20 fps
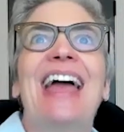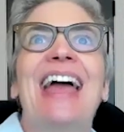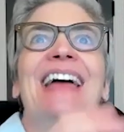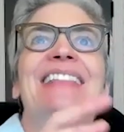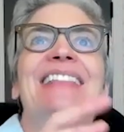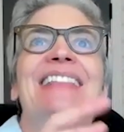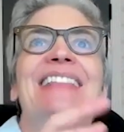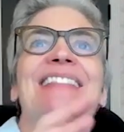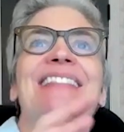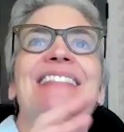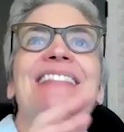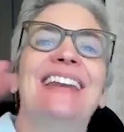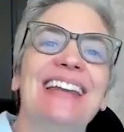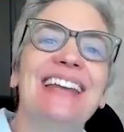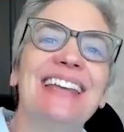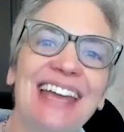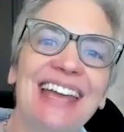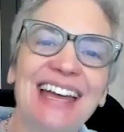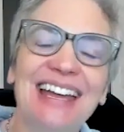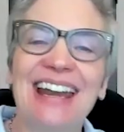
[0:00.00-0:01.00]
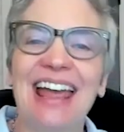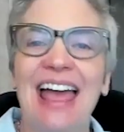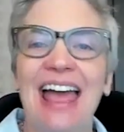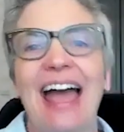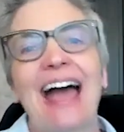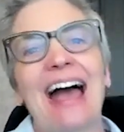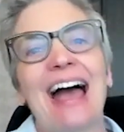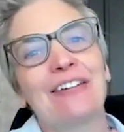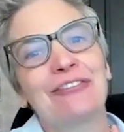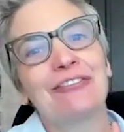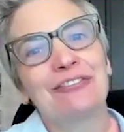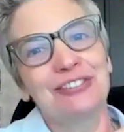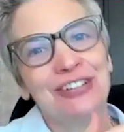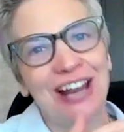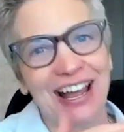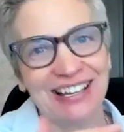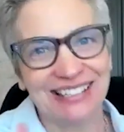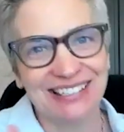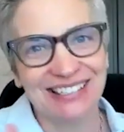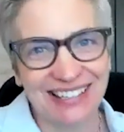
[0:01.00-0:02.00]
And then again,
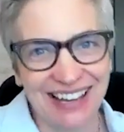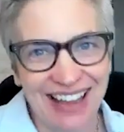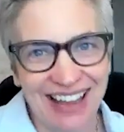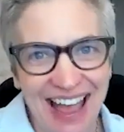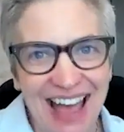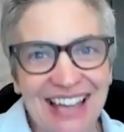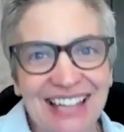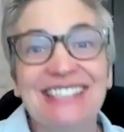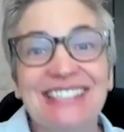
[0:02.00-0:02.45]
as,